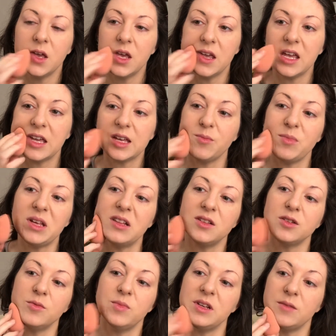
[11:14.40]
it can be a
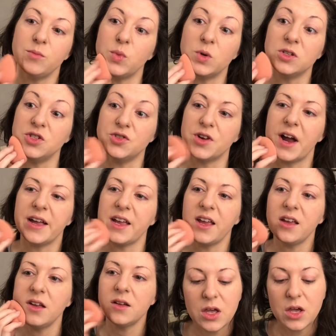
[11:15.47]
little bit more
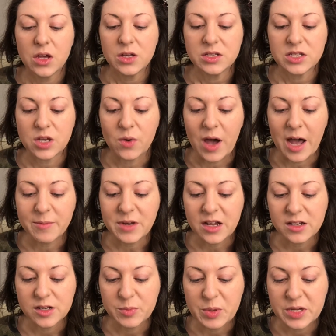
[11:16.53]
drying. So I'm not
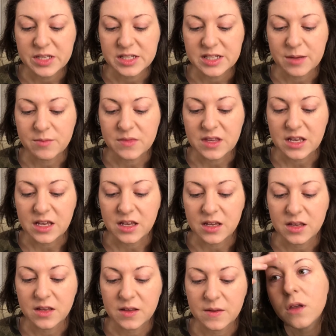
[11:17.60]
going to put something
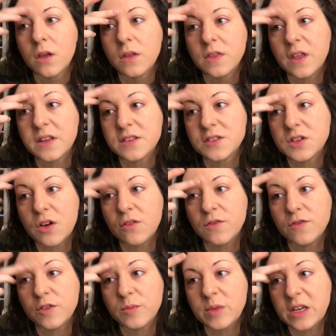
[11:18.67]
that's known
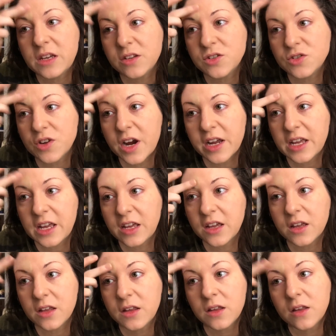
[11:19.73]
for being
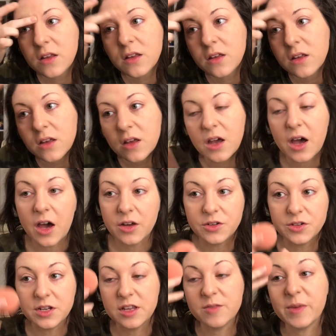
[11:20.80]
drying
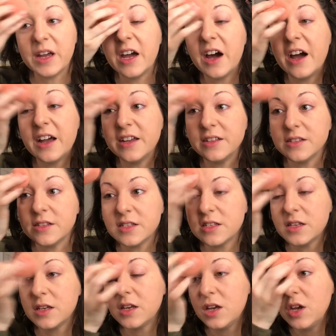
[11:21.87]
underneath my eyes
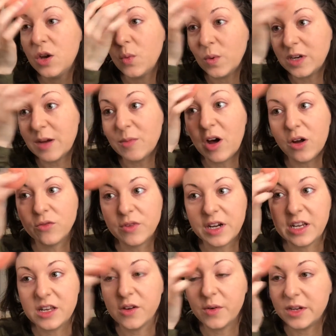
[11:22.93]
when I'm
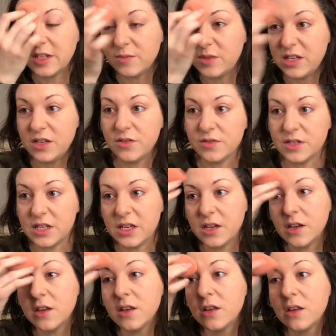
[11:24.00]
already going to be using